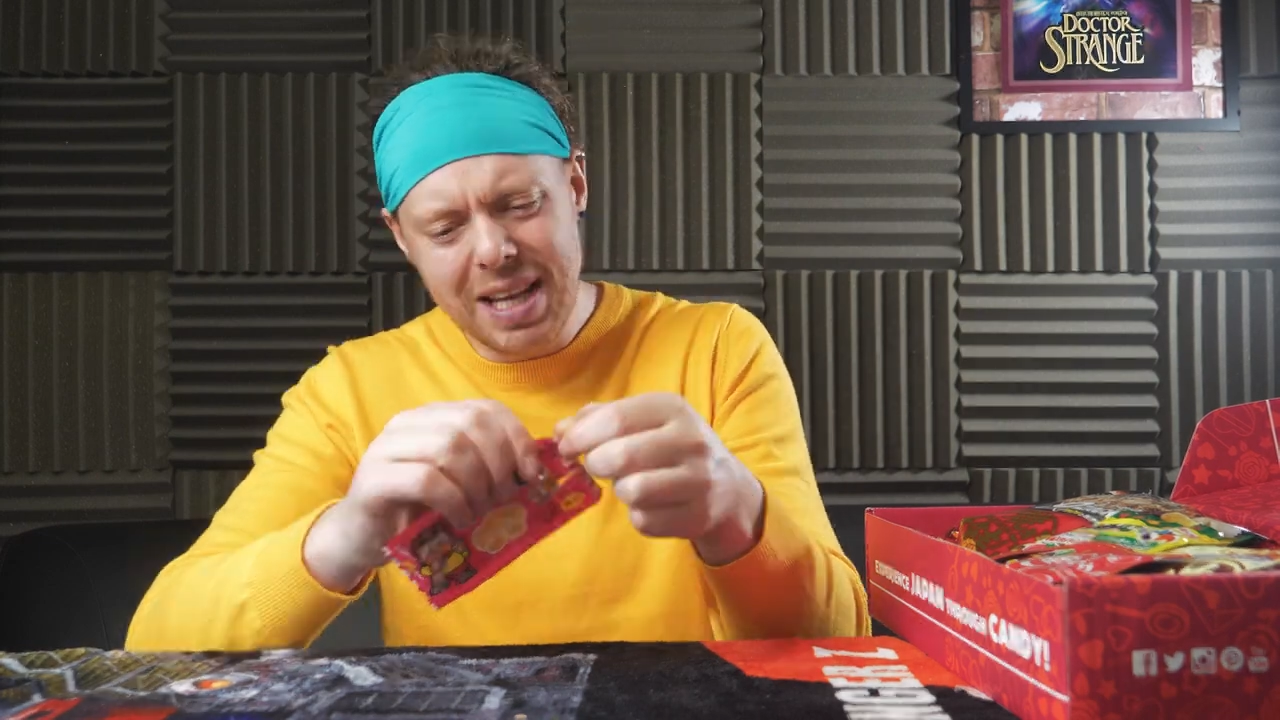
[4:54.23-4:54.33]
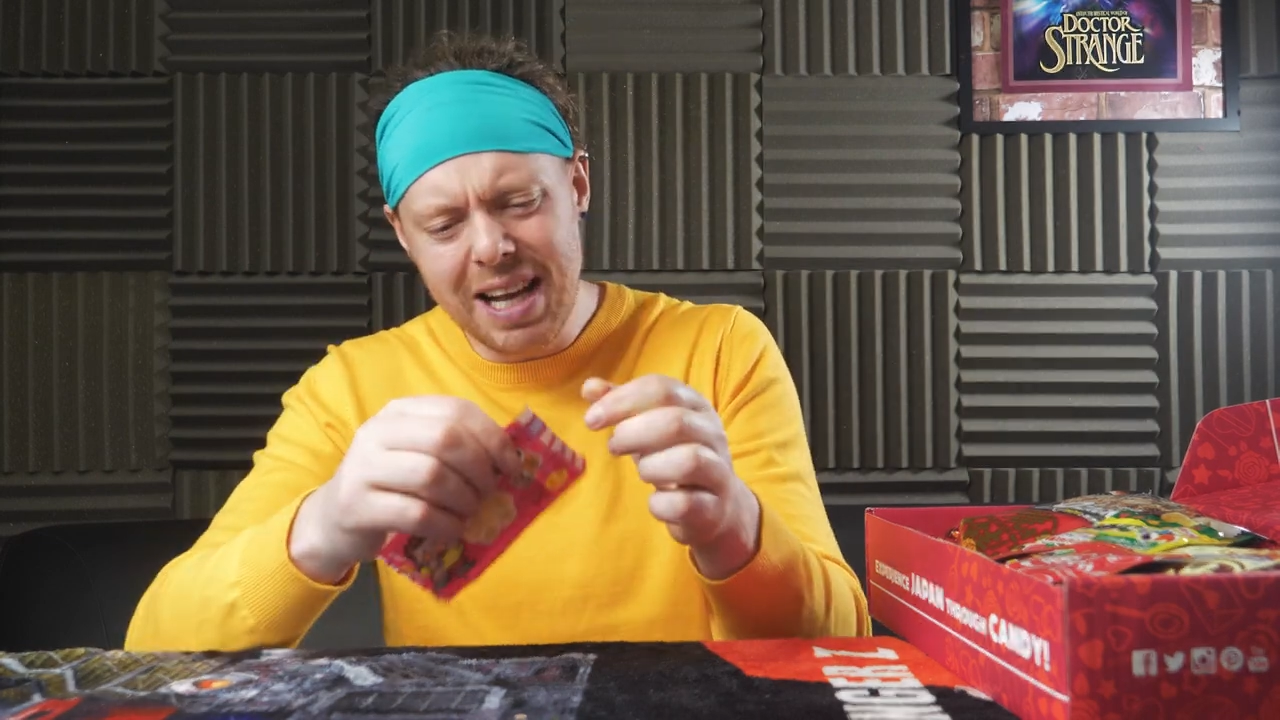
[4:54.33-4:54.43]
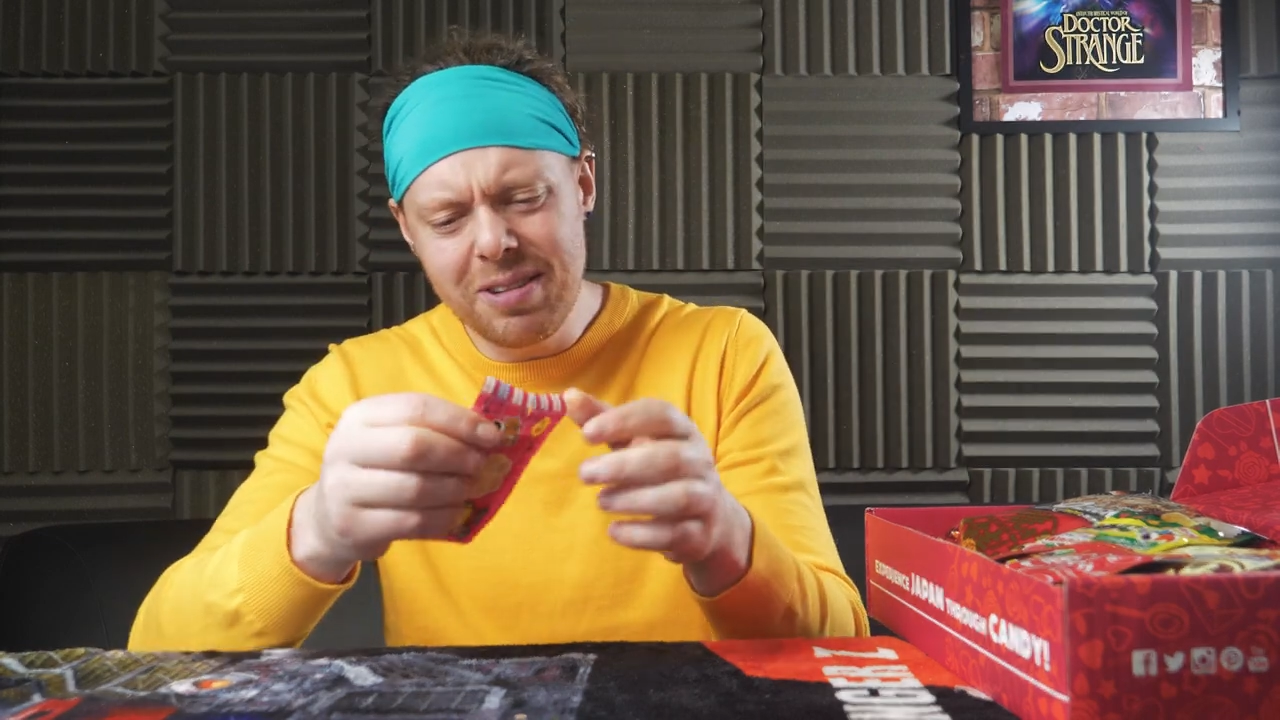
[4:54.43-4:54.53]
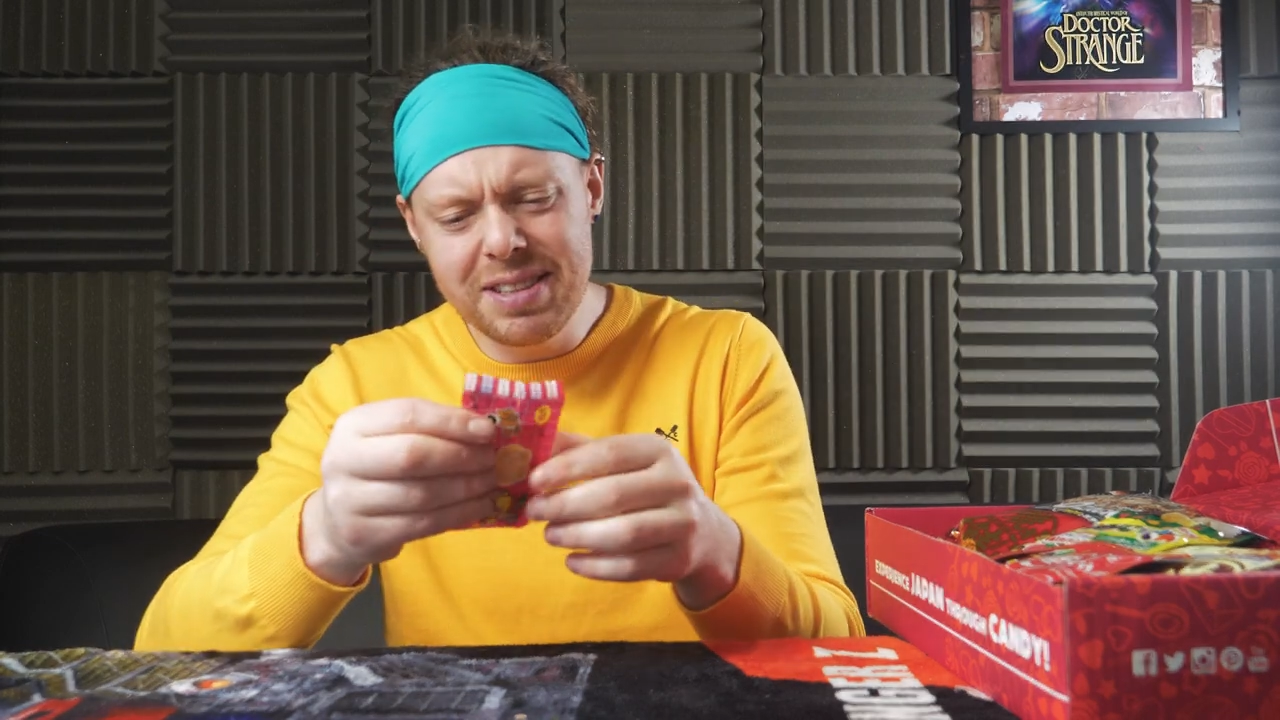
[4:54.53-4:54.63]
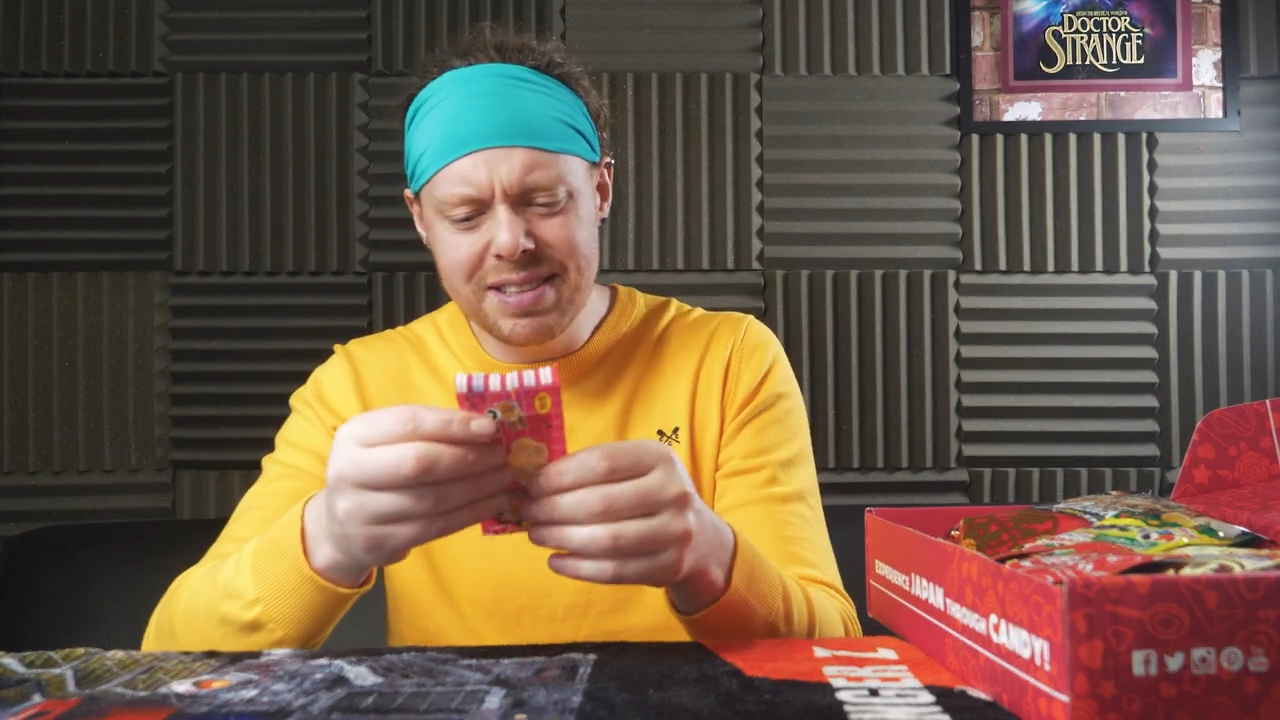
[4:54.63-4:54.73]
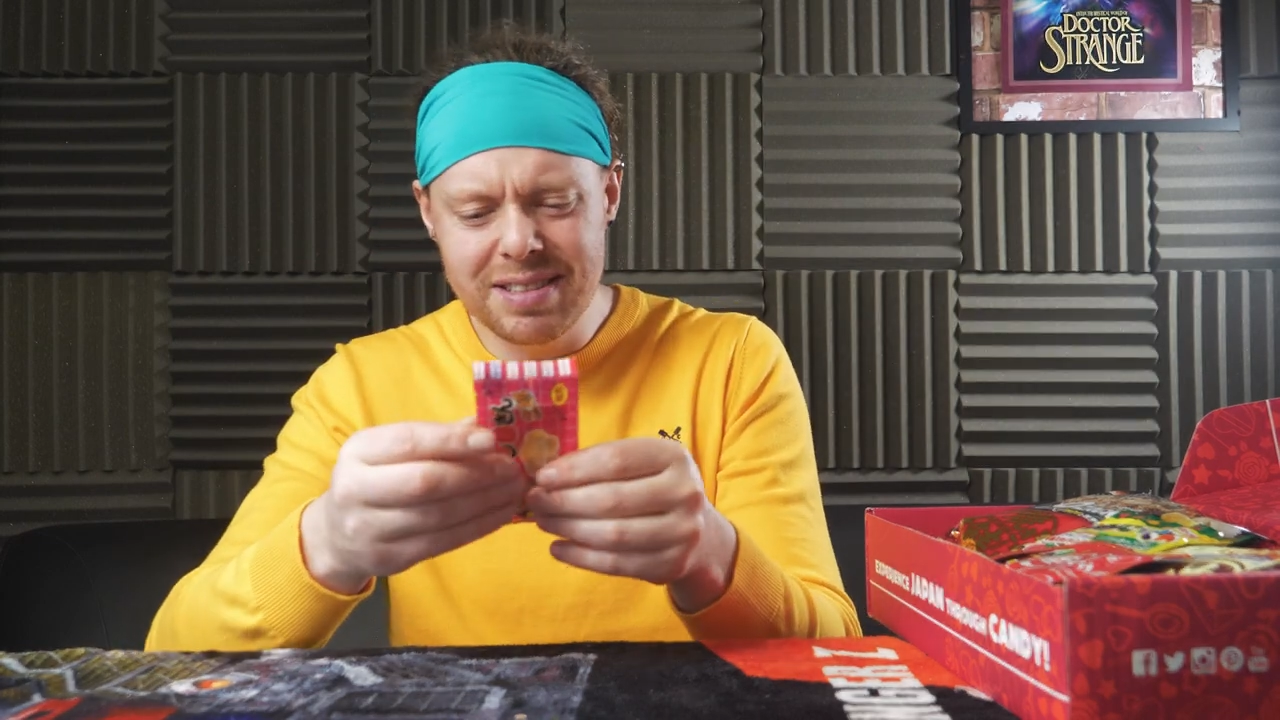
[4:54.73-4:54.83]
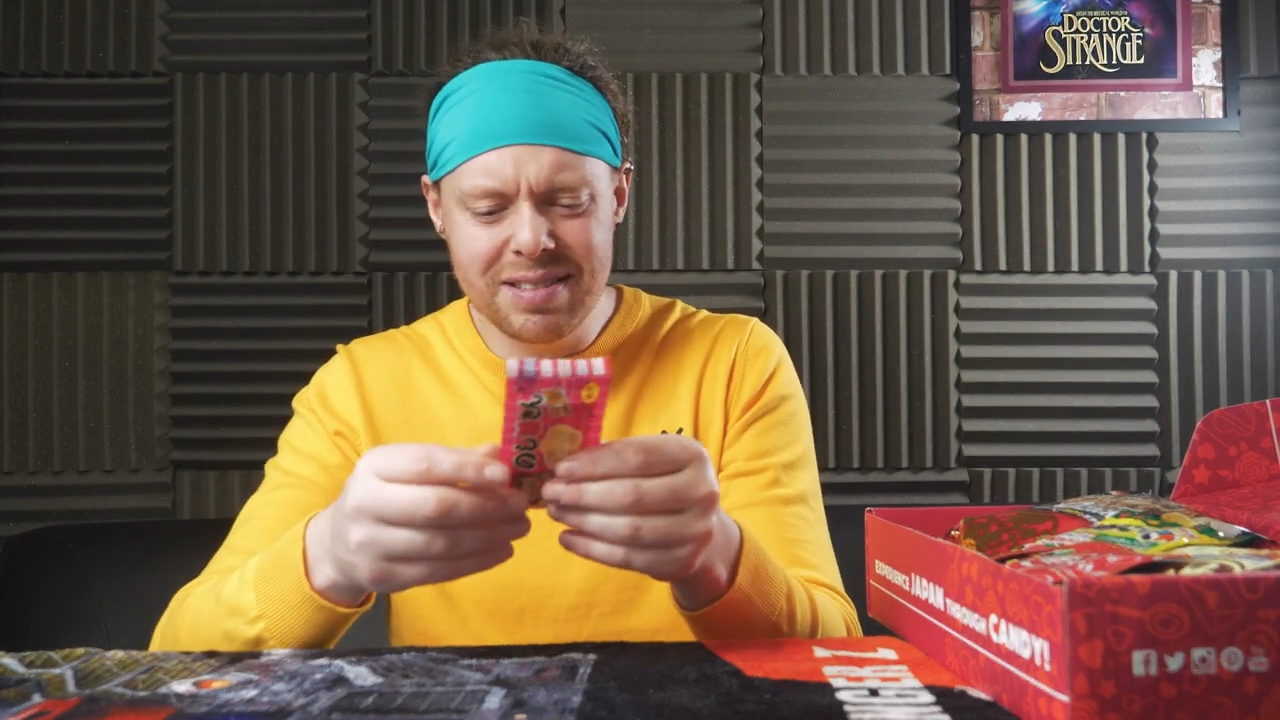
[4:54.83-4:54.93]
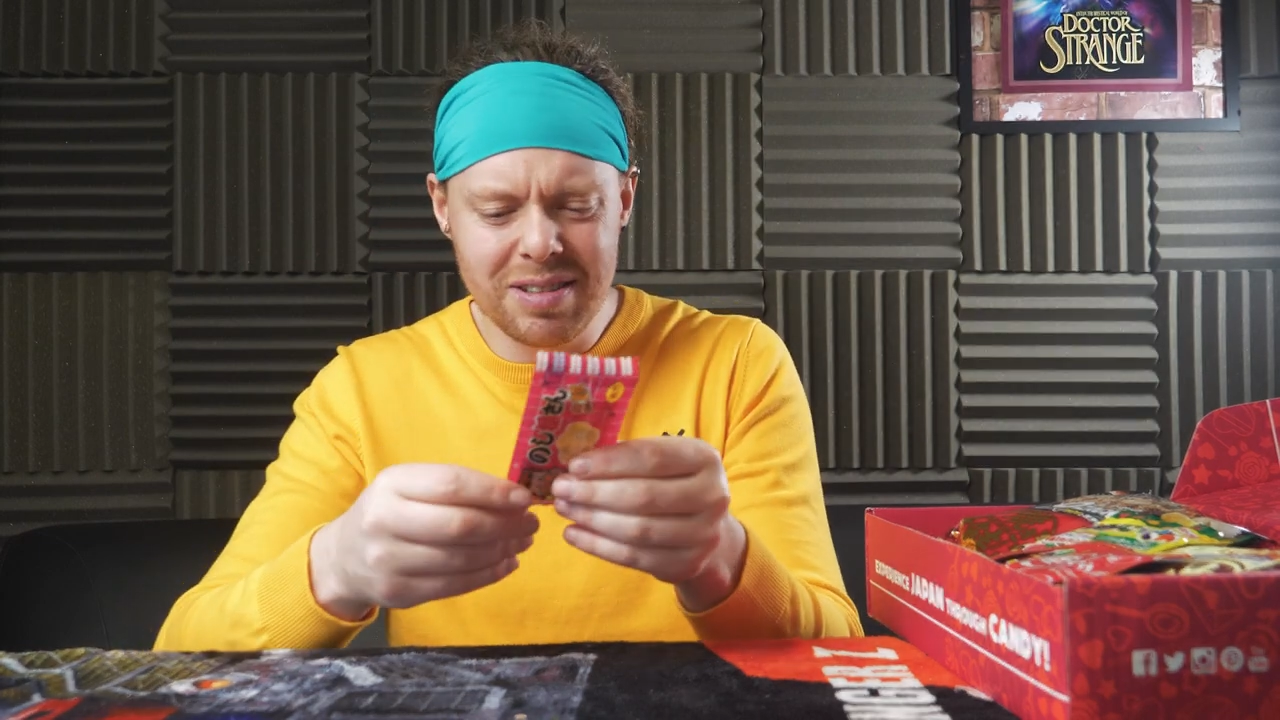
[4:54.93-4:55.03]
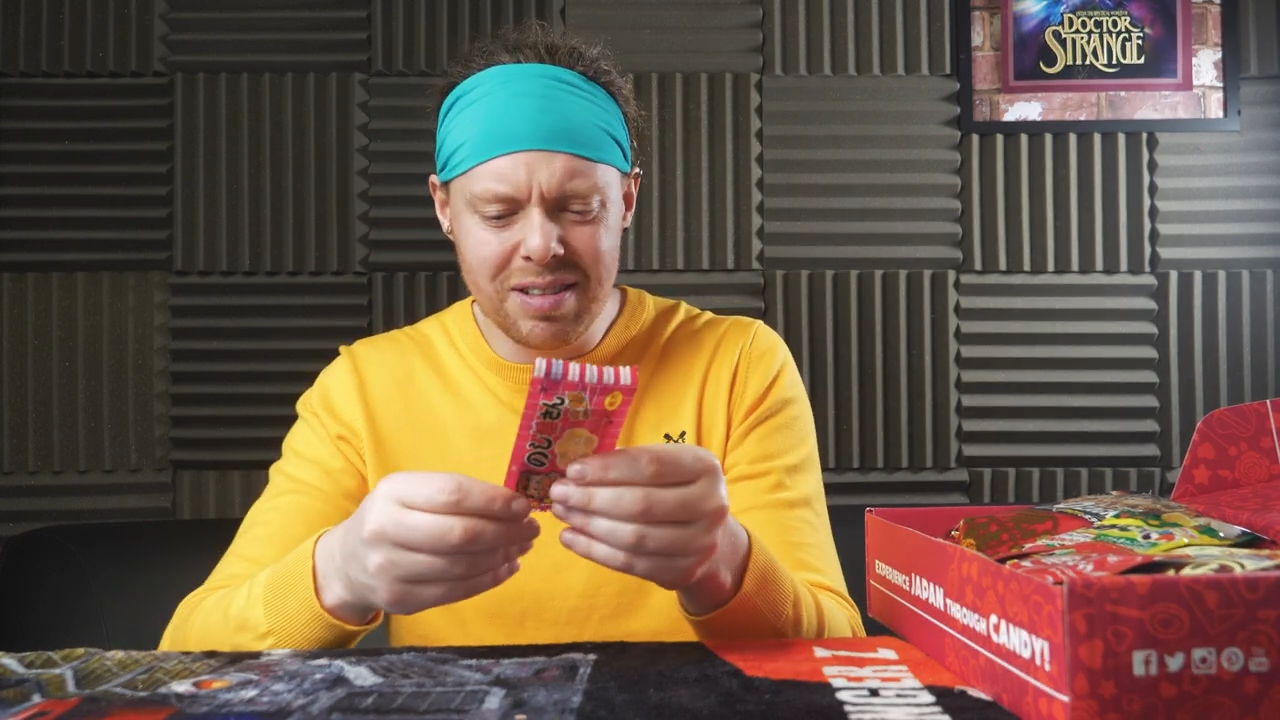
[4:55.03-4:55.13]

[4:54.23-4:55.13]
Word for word: how does,